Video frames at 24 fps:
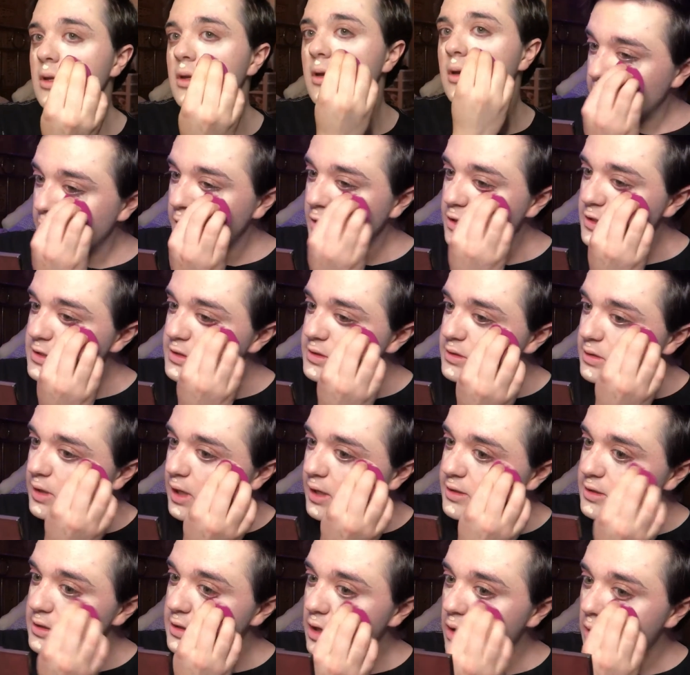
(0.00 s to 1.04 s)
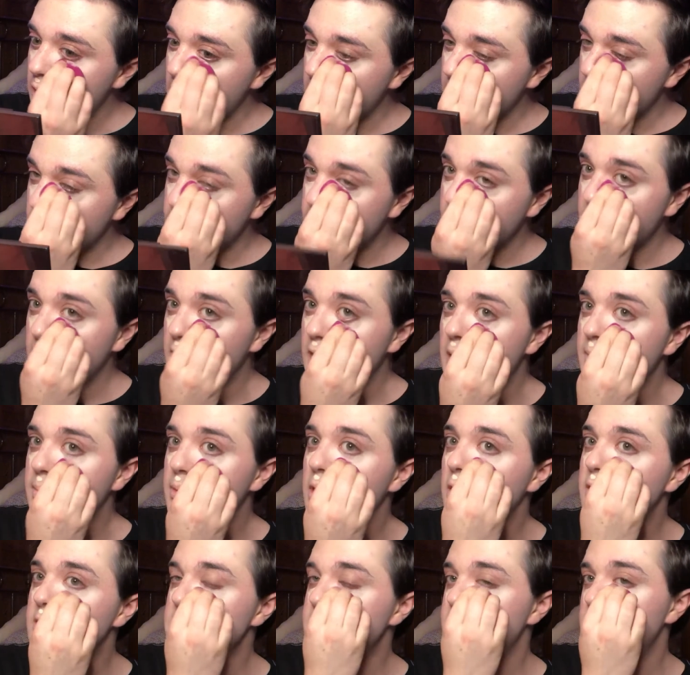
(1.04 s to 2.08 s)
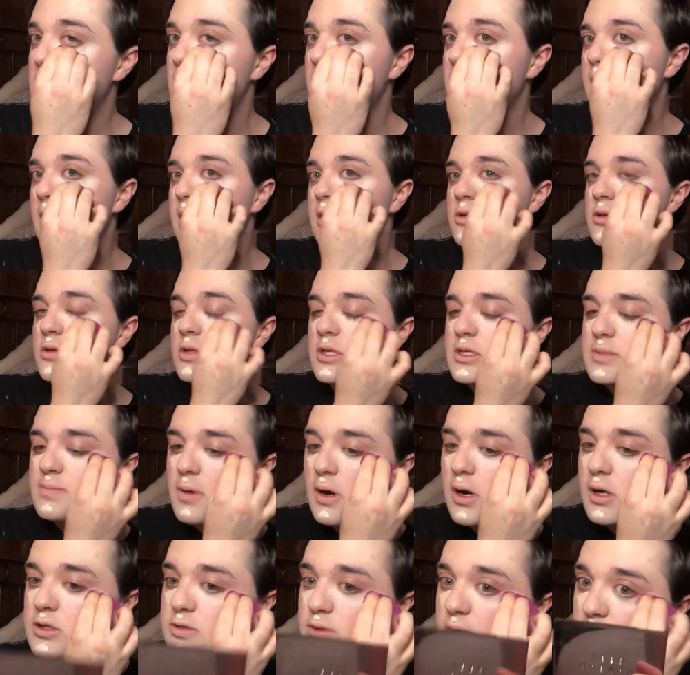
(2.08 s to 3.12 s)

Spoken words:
So I just like to go in with, like, an up-close mirror when I do this part,